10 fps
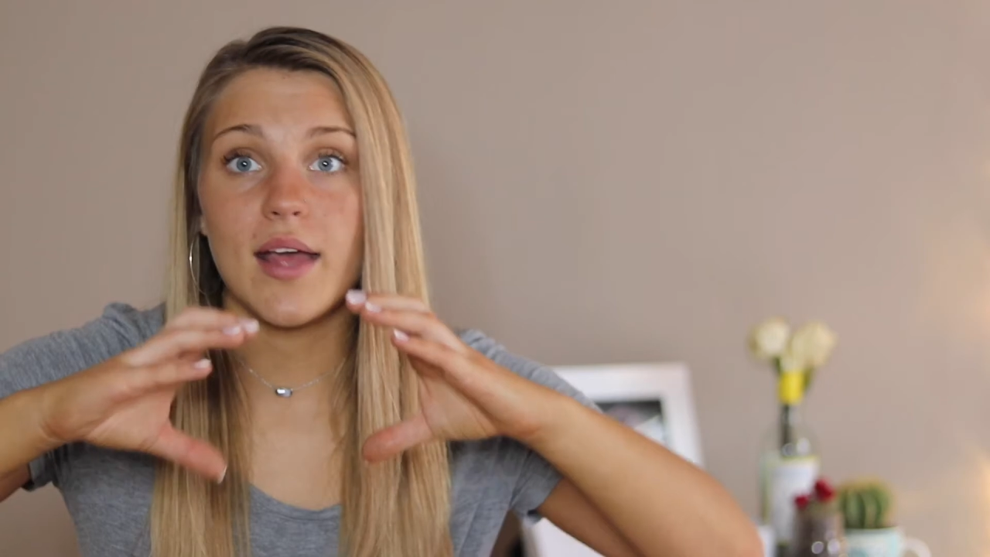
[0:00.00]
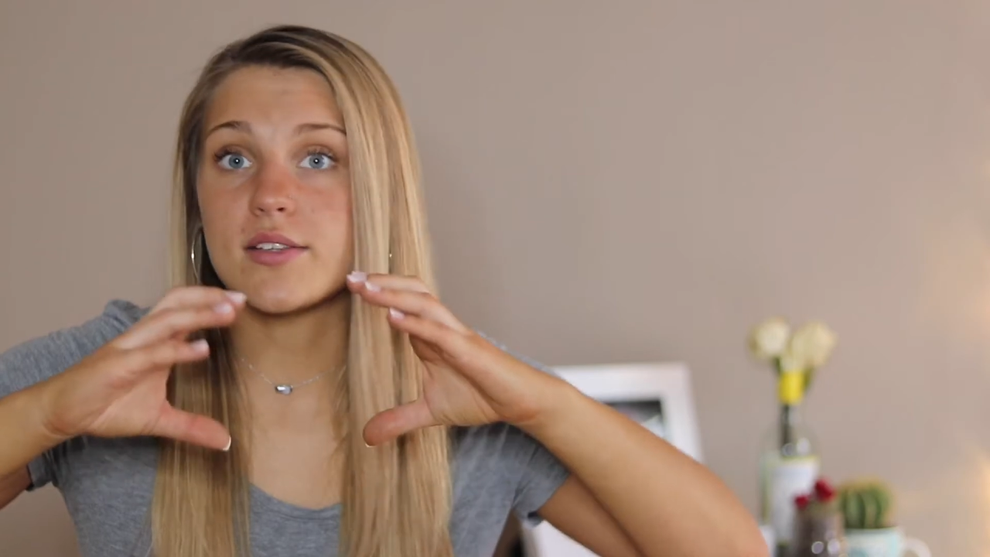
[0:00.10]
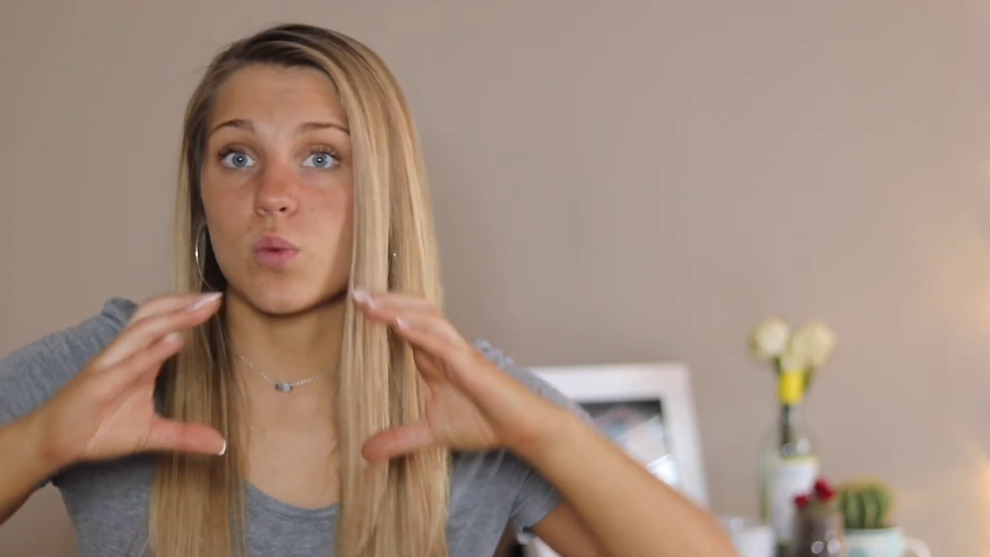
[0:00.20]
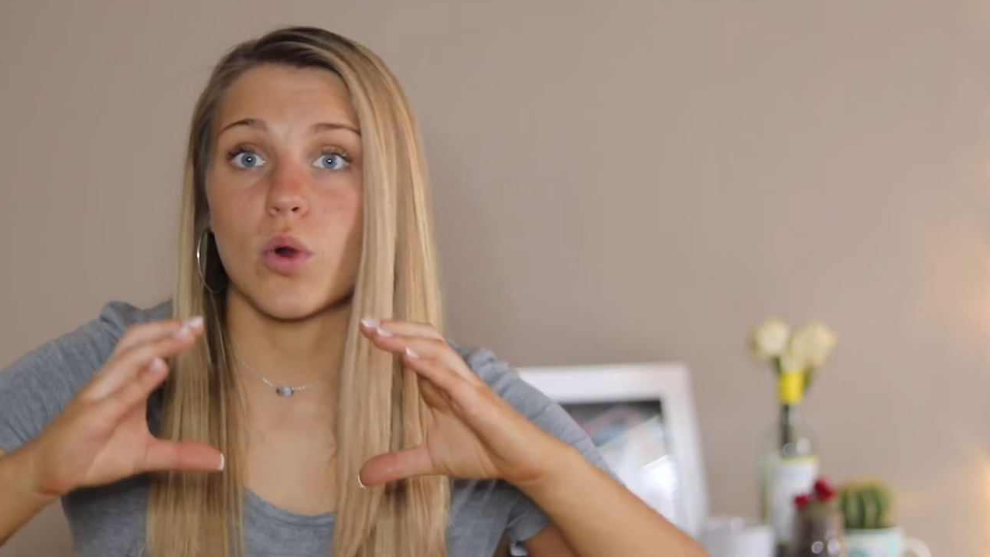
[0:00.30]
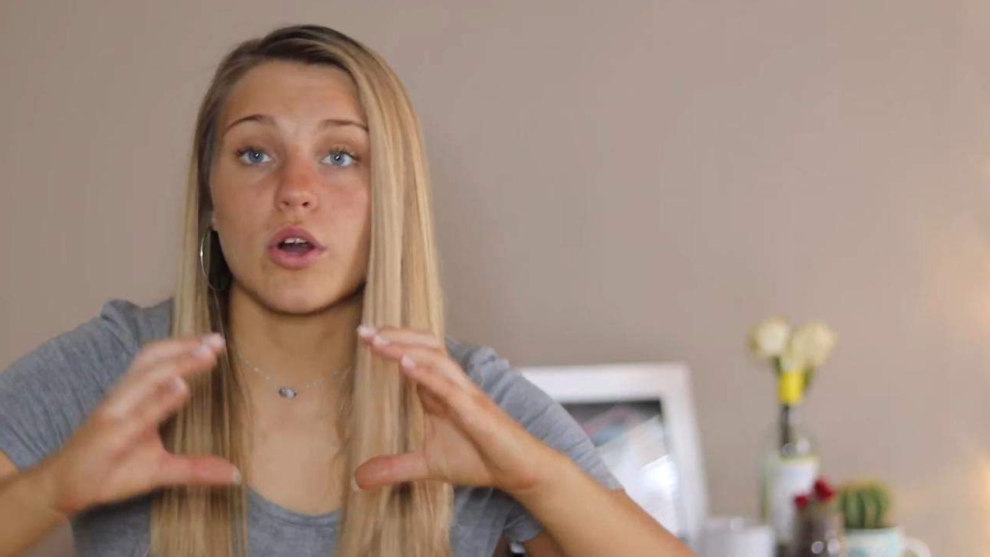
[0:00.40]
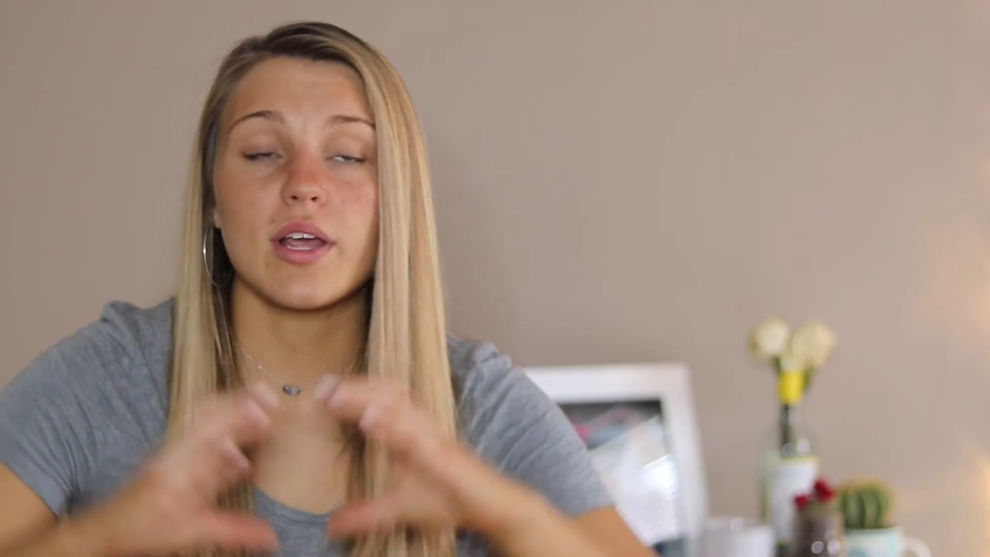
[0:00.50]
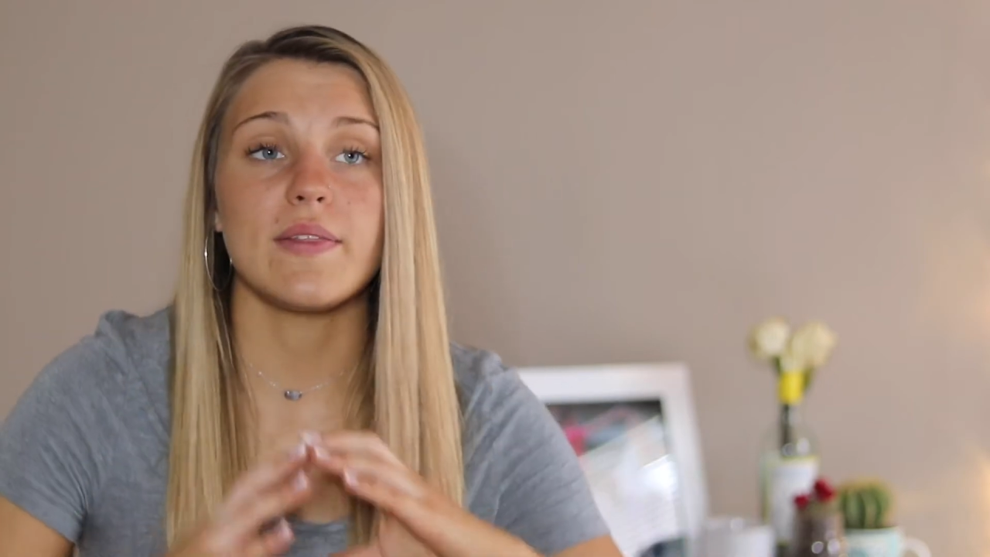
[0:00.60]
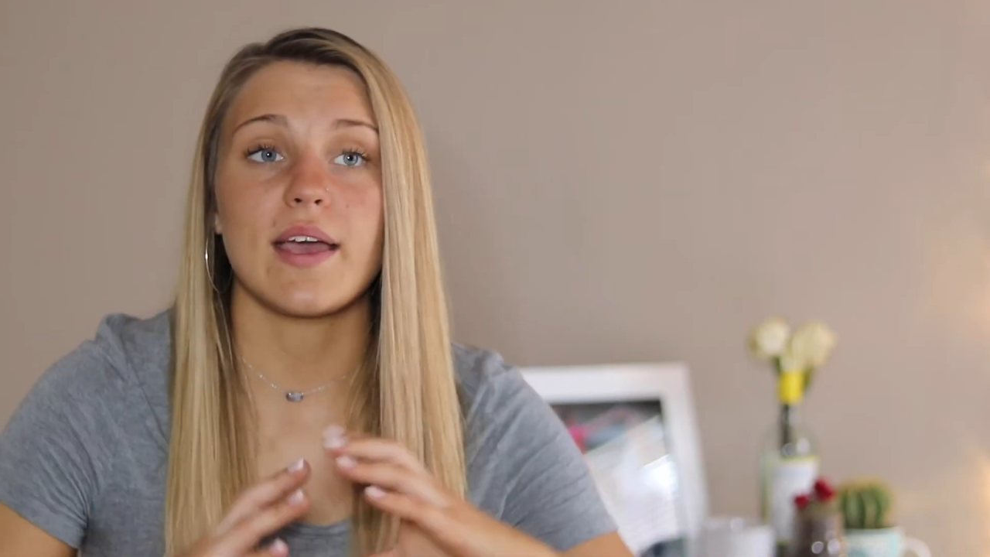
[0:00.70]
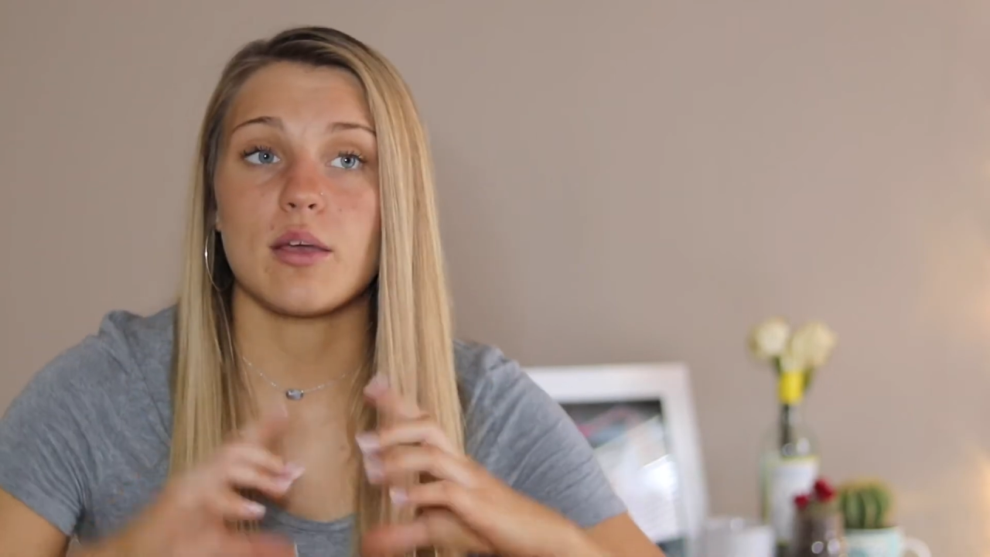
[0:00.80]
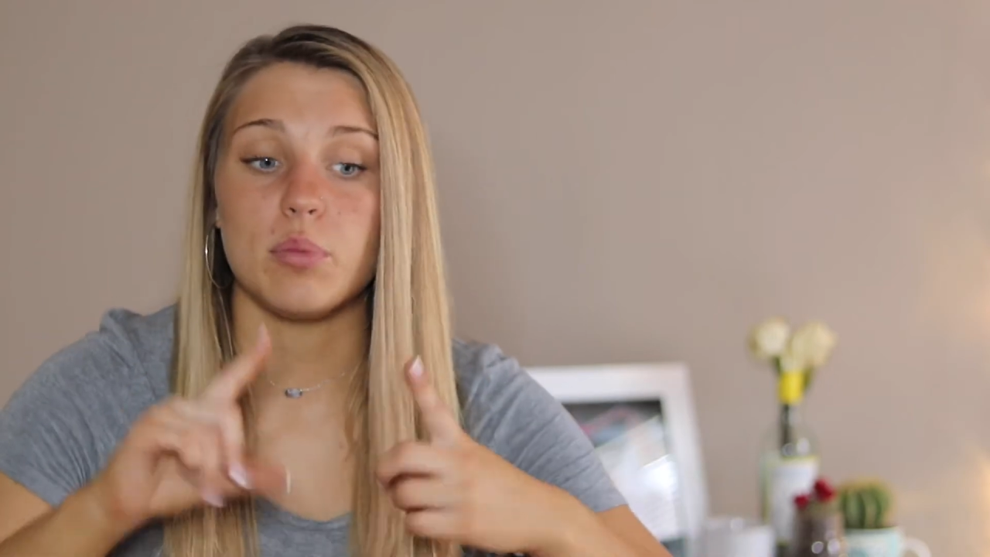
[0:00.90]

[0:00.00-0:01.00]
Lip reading: as work, and that can